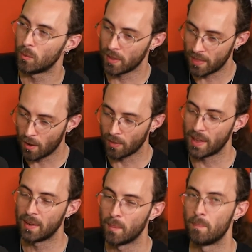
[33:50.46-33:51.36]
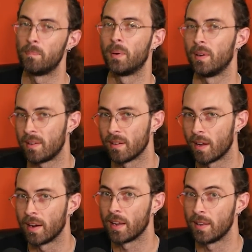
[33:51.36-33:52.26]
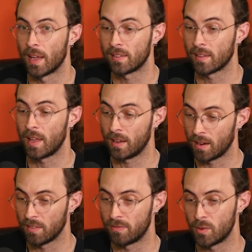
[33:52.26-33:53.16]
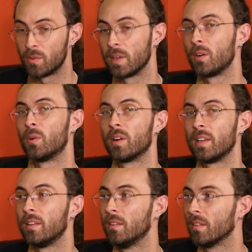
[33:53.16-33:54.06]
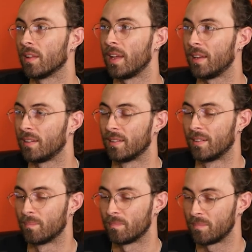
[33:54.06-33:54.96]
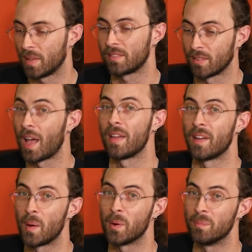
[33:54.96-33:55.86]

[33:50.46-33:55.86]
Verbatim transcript: without like pushing on it, and that's yeah. like a full recorded like that's a live album.